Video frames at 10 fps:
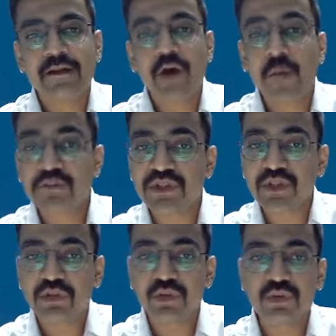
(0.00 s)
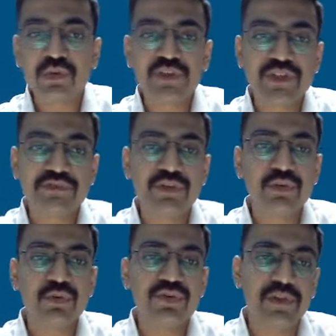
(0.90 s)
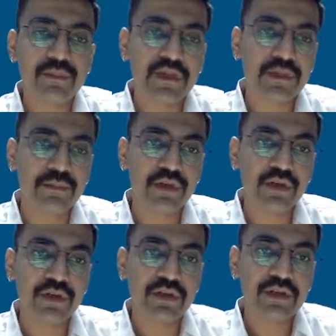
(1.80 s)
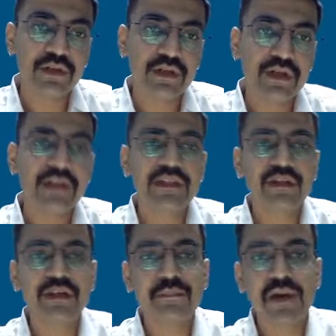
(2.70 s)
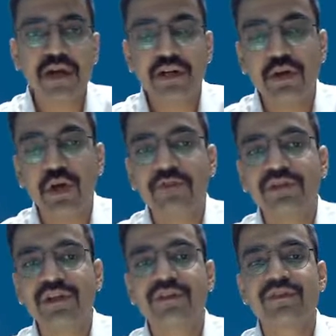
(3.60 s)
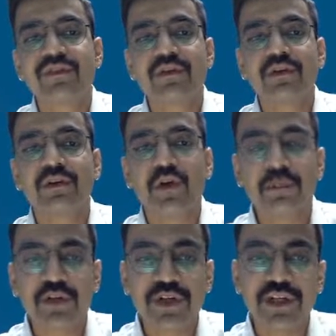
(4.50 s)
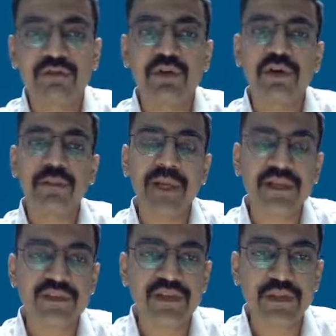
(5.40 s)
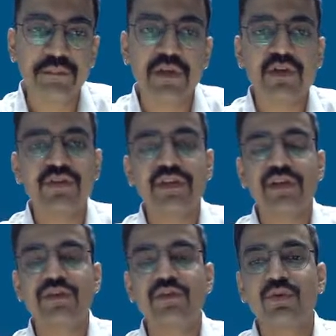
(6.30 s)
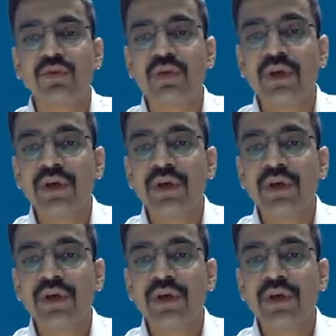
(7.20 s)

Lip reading: option to shift to some other product, right? The demand of this commodity would remain the same because there is no